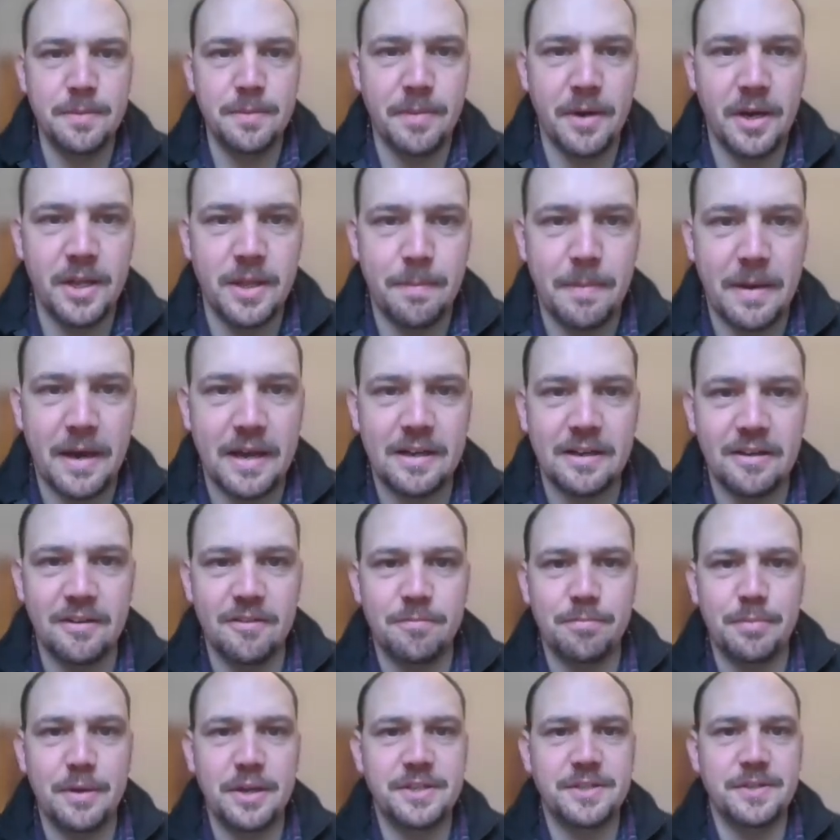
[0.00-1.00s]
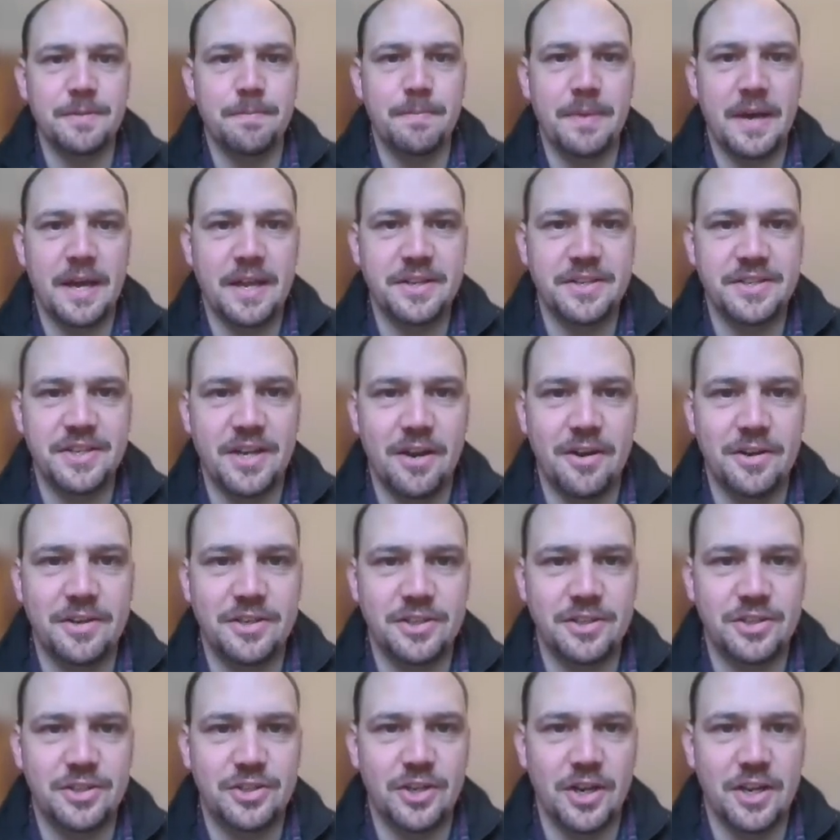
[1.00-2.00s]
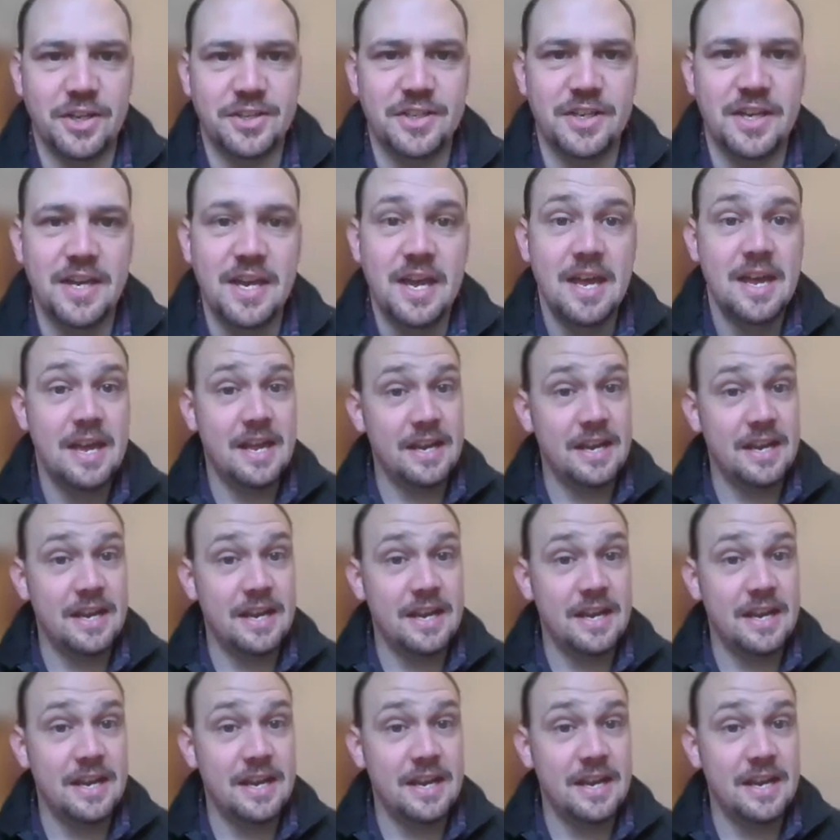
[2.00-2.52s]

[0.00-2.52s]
to you by the Battle of Prestonpans Heritage Trust.